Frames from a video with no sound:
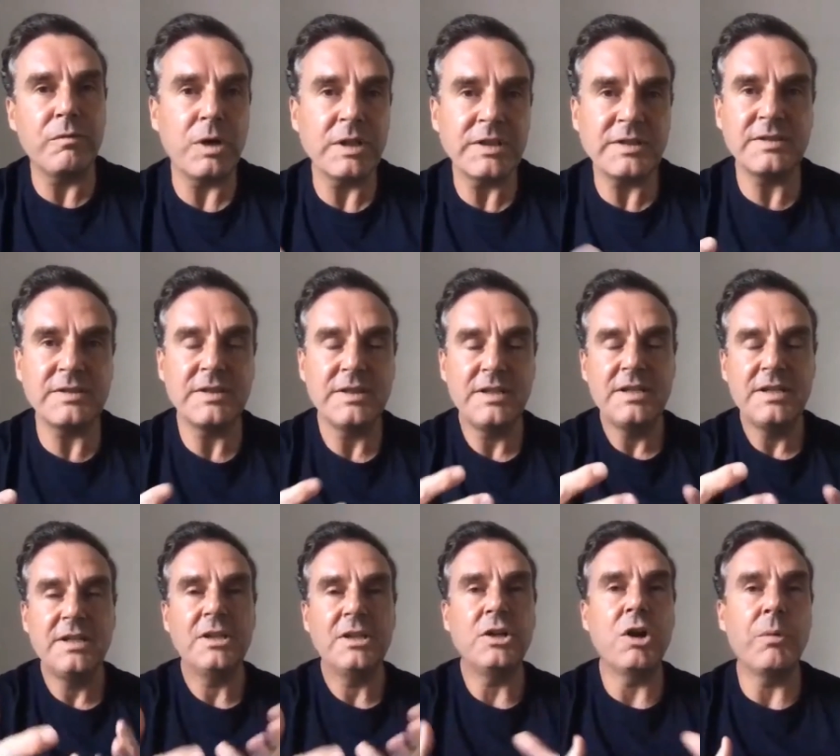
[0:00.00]
what's
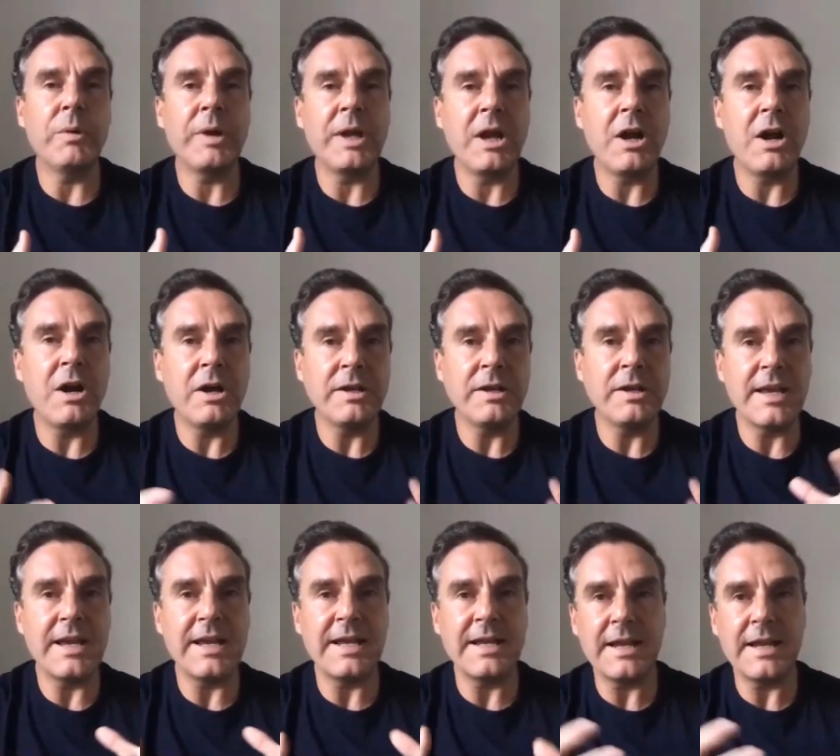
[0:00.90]
going
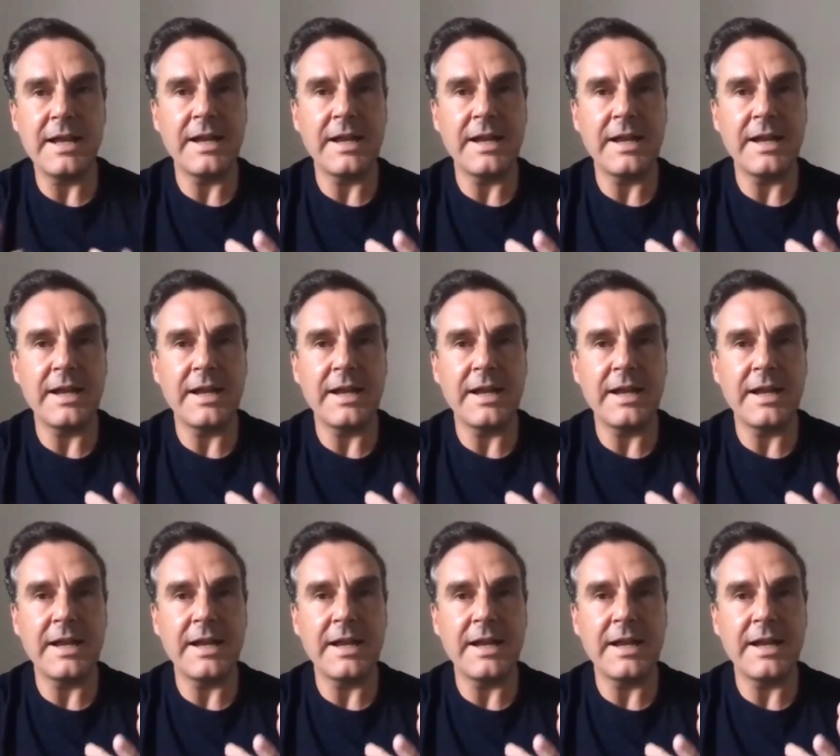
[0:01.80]
on and,